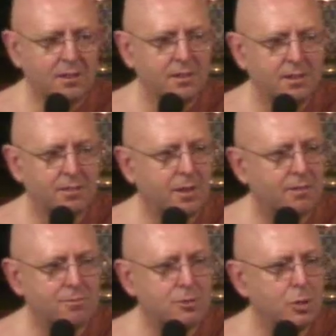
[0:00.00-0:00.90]
You know,
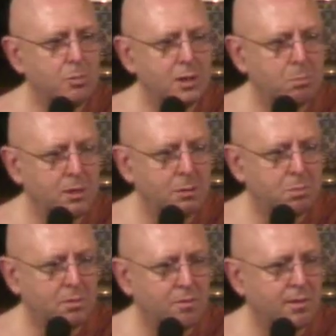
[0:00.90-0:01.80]
if too many
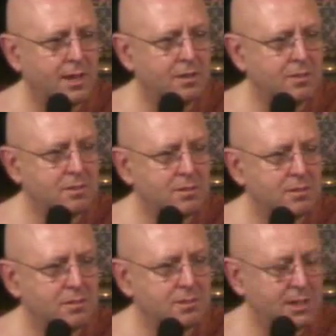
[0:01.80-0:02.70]
people fail,
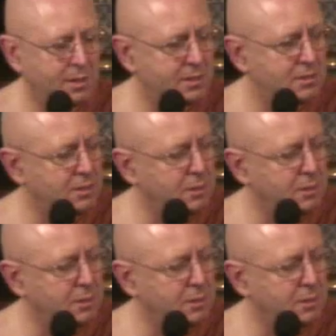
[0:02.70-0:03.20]
then you're actually